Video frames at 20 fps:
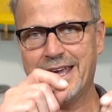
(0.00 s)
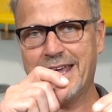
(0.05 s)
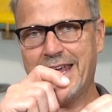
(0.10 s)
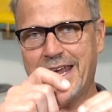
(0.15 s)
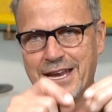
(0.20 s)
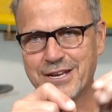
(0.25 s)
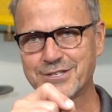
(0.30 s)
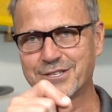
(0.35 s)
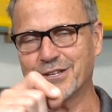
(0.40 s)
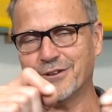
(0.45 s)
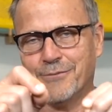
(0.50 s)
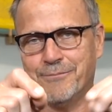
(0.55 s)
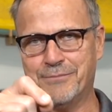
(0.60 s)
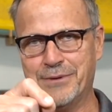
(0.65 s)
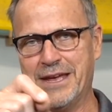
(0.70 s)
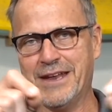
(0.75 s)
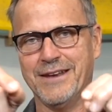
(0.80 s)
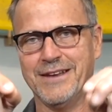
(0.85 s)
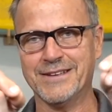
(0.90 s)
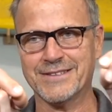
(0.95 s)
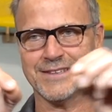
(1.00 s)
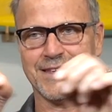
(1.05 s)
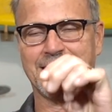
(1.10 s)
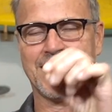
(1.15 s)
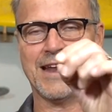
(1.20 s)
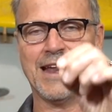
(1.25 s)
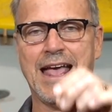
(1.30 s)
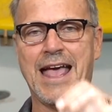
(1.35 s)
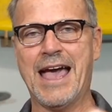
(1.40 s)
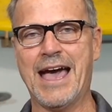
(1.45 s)
Each little bit is
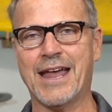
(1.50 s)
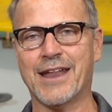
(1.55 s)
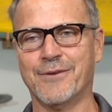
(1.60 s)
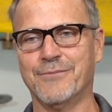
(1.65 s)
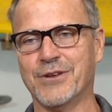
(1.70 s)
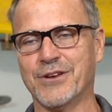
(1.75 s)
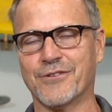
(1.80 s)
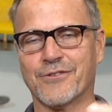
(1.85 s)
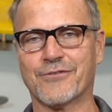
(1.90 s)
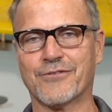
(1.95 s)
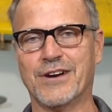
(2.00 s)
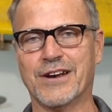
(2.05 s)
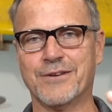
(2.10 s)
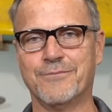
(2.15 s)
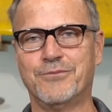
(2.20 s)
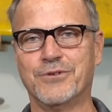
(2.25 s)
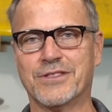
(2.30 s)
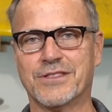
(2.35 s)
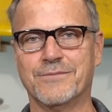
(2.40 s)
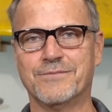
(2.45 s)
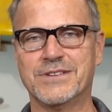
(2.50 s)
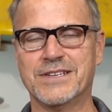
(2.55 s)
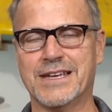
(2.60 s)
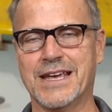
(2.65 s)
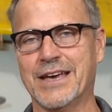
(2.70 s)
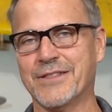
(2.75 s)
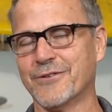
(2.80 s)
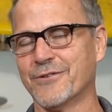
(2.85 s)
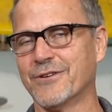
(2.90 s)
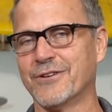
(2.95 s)
like an atom, and you're trying to put them
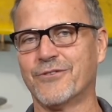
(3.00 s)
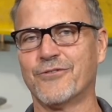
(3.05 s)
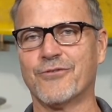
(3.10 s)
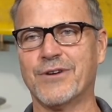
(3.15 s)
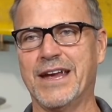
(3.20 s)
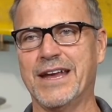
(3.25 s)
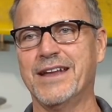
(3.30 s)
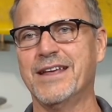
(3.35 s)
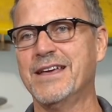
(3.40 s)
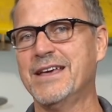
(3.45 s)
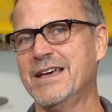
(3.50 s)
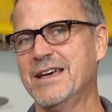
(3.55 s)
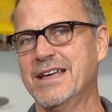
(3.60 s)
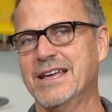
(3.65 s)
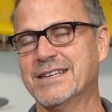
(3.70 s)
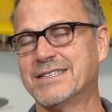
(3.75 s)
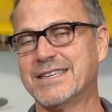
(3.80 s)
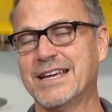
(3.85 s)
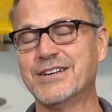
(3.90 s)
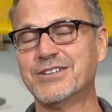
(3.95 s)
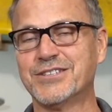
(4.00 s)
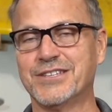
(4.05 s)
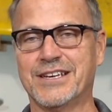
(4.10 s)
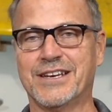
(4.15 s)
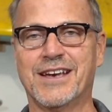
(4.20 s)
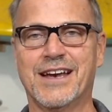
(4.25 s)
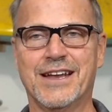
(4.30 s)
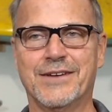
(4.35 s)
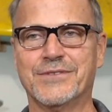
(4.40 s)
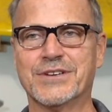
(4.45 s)
together and create essentially
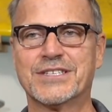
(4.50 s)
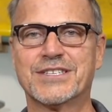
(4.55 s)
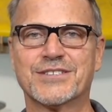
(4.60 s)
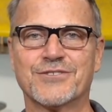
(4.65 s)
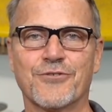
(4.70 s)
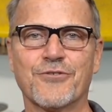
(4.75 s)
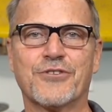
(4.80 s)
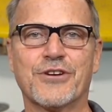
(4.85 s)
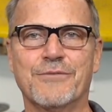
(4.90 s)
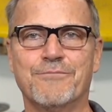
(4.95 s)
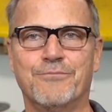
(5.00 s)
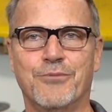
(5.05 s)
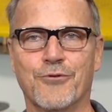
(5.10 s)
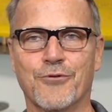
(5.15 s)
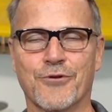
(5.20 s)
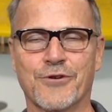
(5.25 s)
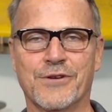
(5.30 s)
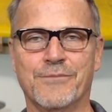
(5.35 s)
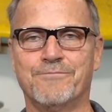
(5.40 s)
kind of a circuit board,